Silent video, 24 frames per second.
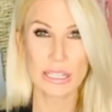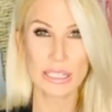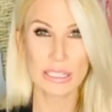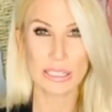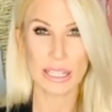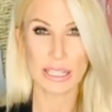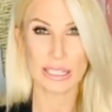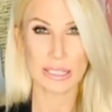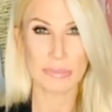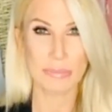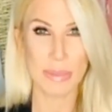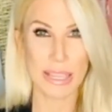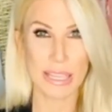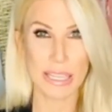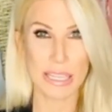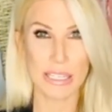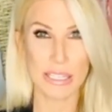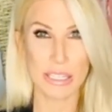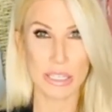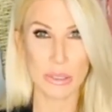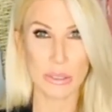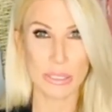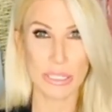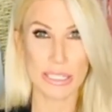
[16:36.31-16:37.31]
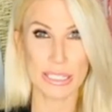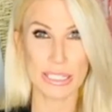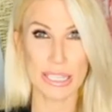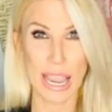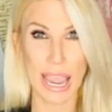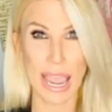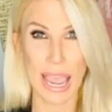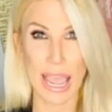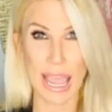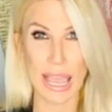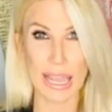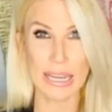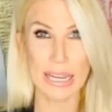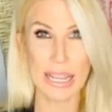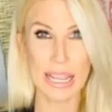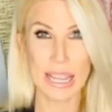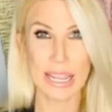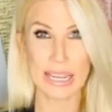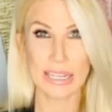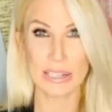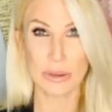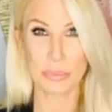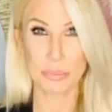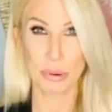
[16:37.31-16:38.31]
that's making you sad
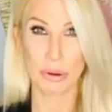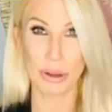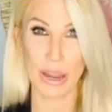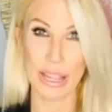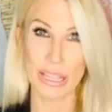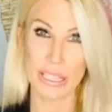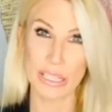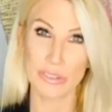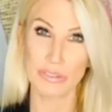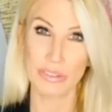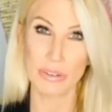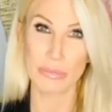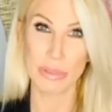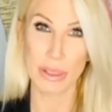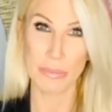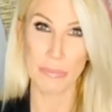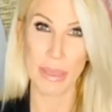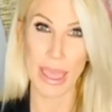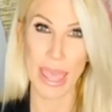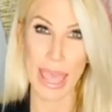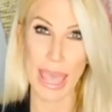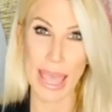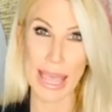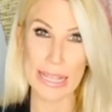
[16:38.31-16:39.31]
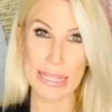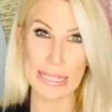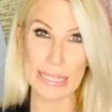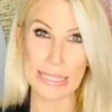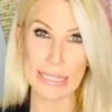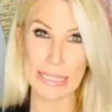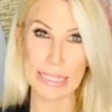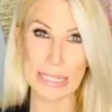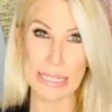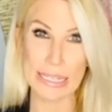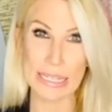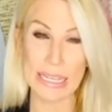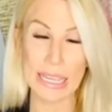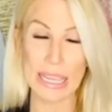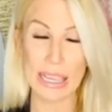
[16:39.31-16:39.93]
and depressed from the past,